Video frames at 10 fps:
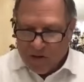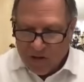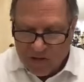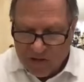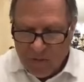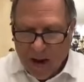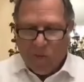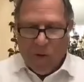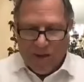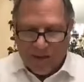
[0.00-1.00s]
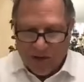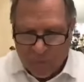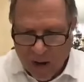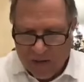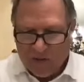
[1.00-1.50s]
But you see right away that this
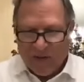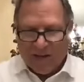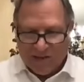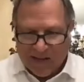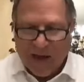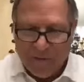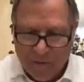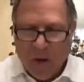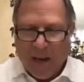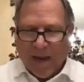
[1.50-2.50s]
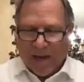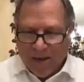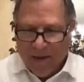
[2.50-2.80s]
braisa, that's lafuke,